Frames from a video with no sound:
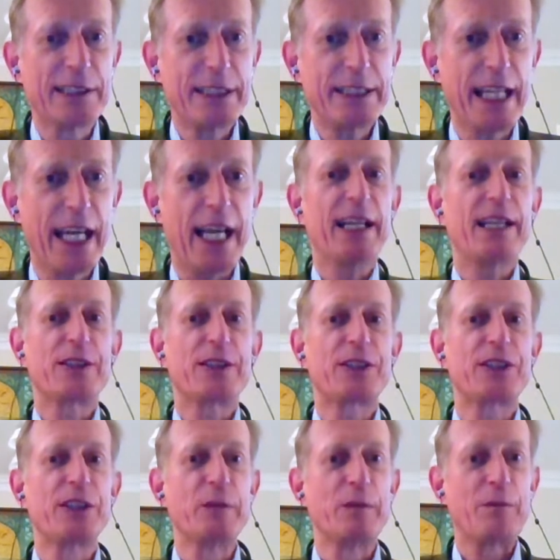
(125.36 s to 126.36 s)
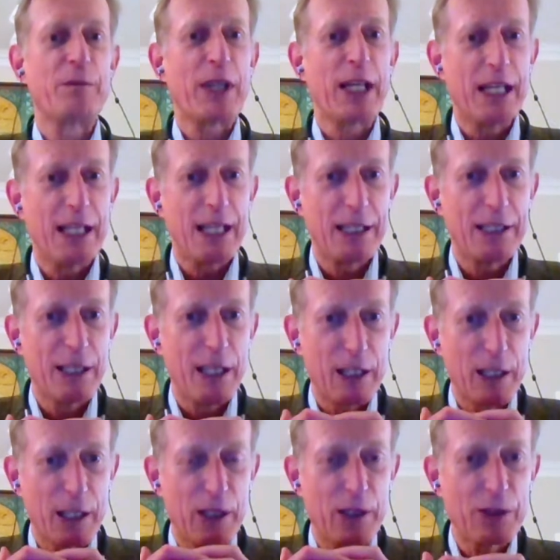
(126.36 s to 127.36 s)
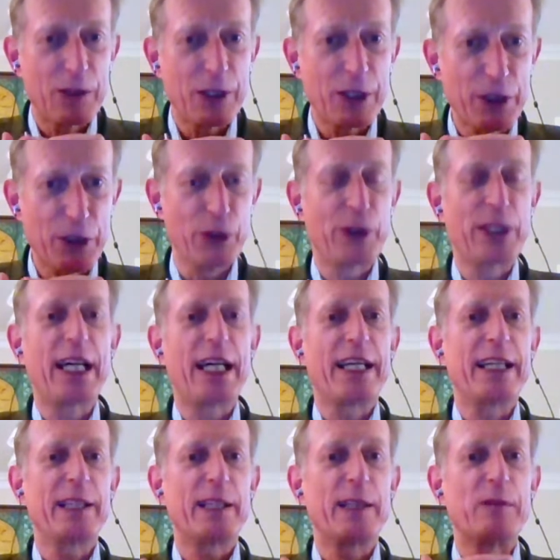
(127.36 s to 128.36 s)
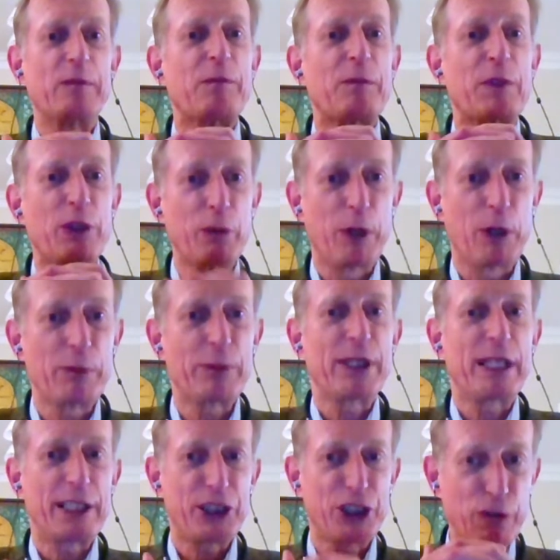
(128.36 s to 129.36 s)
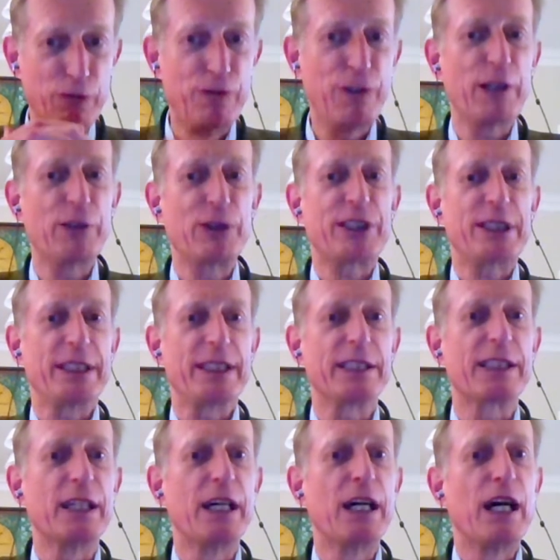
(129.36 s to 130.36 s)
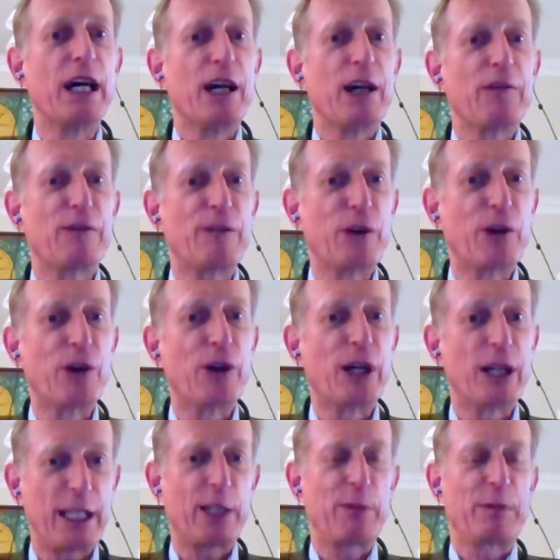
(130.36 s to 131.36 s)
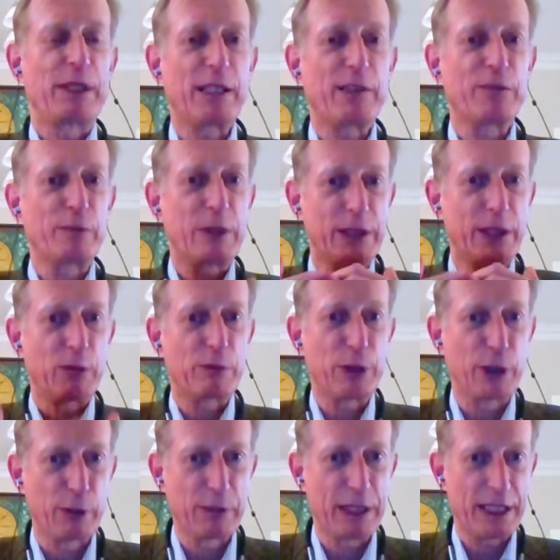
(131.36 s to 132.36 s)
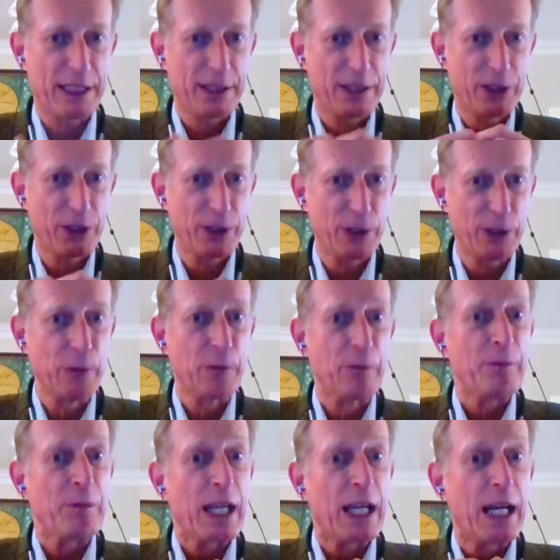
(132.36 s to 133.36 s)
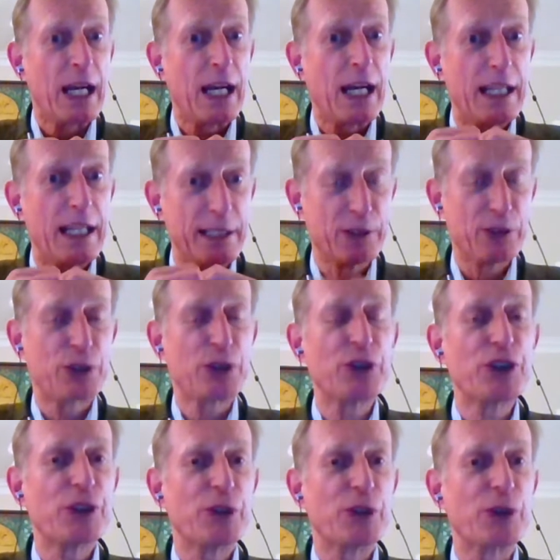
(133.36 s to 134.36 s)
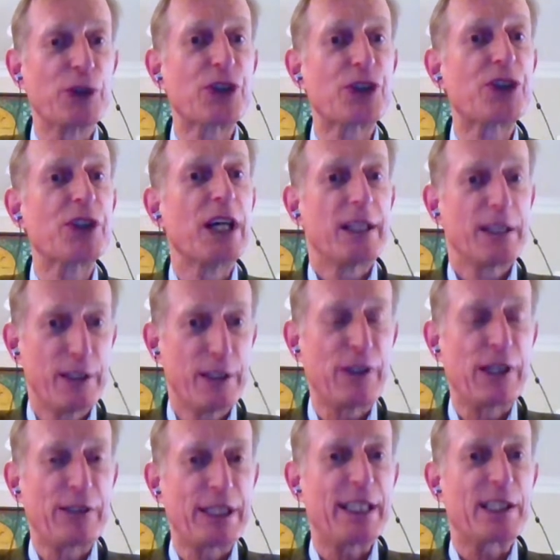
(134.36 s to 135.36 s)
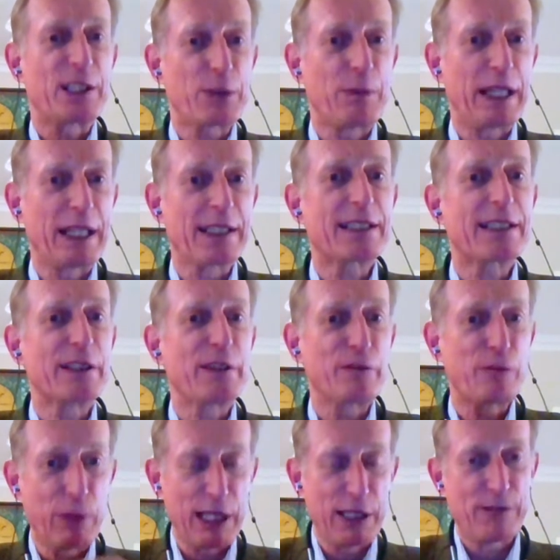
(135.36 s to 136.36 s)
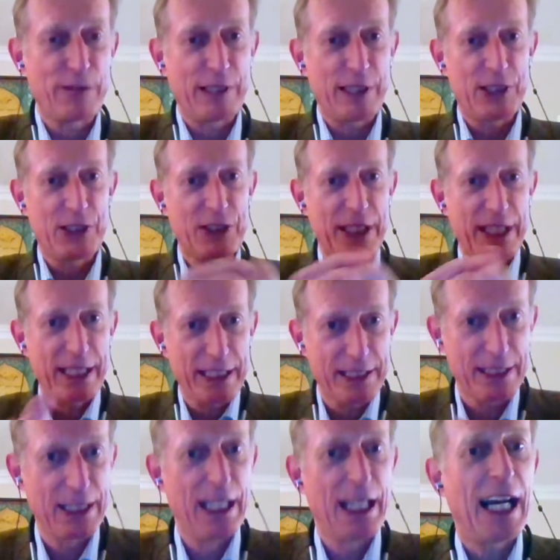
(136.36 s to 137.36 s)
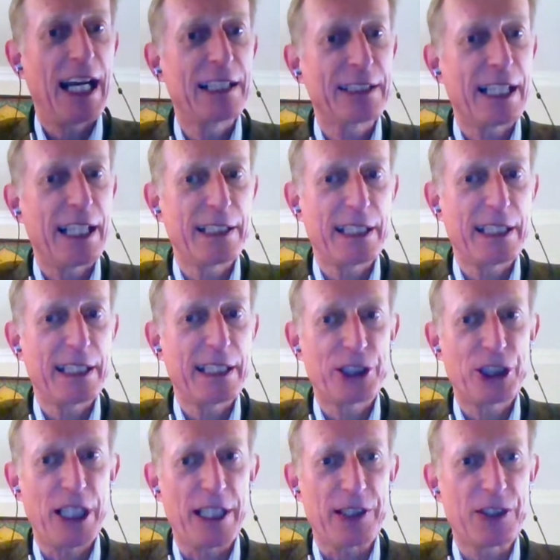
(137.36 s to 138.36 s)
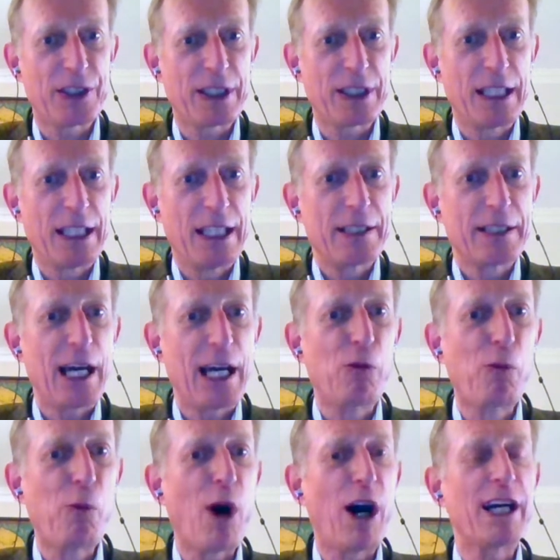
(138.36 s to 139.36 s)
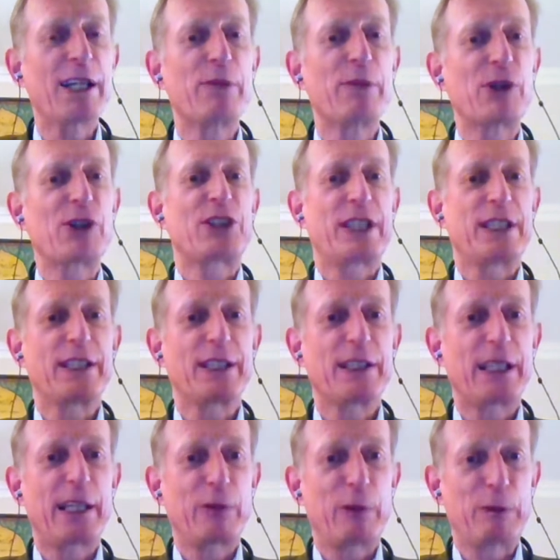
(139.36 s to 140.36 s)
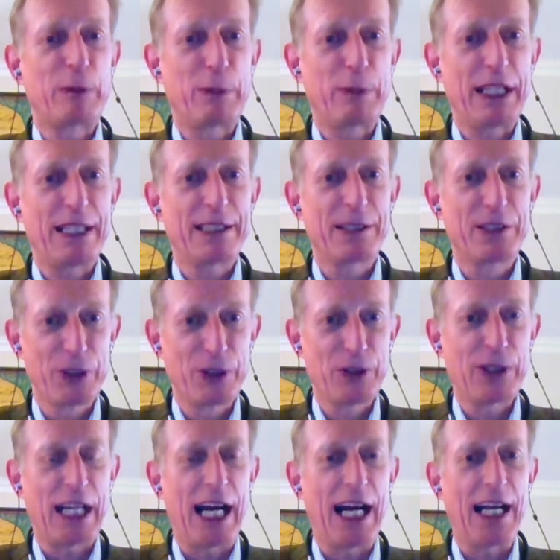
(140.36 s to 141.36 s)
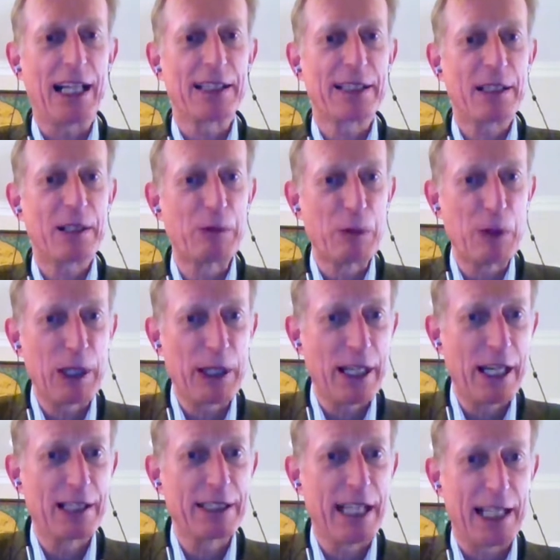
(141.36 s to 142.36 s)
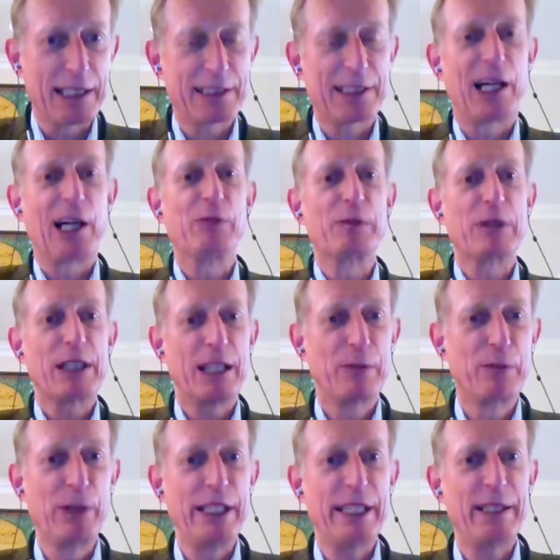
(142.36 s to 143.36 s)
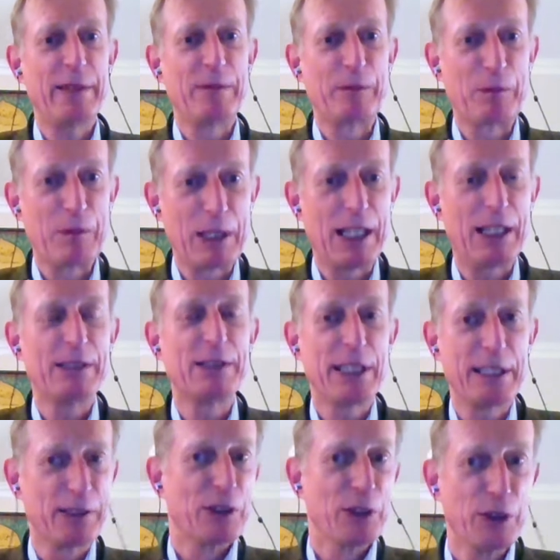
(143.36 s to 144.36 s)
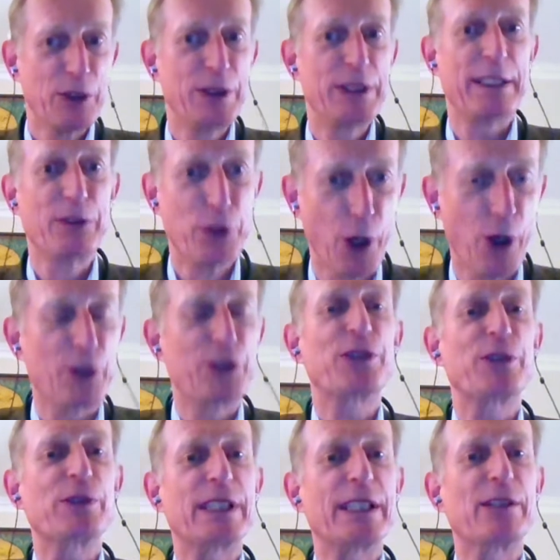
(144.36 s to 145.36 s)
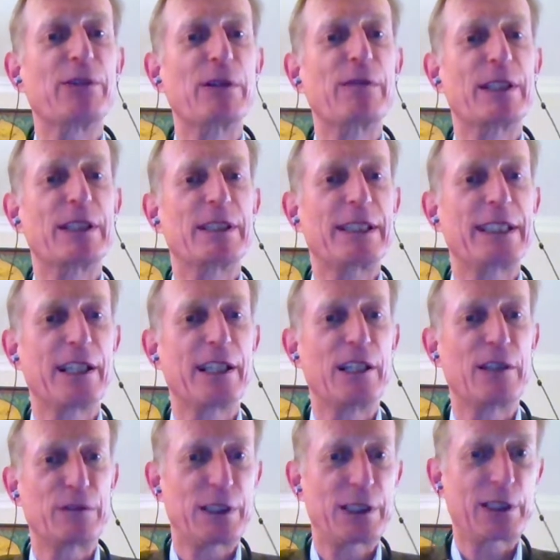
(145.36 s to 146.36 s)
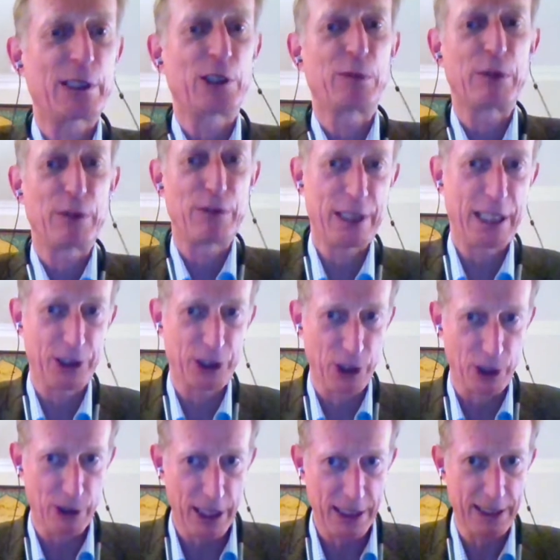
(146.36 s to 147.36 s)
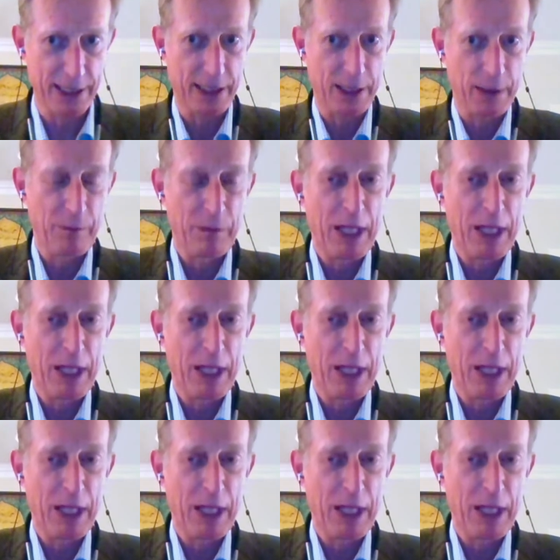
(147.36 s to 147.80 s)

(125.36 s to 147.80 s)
And yet the UK, the population voted for a Labour government that promised to introduce the very expensive welfare state and NHS. Now, why was it that they were prepared to do that at that time, and we did not do the equivalent thing after the global financial crisis?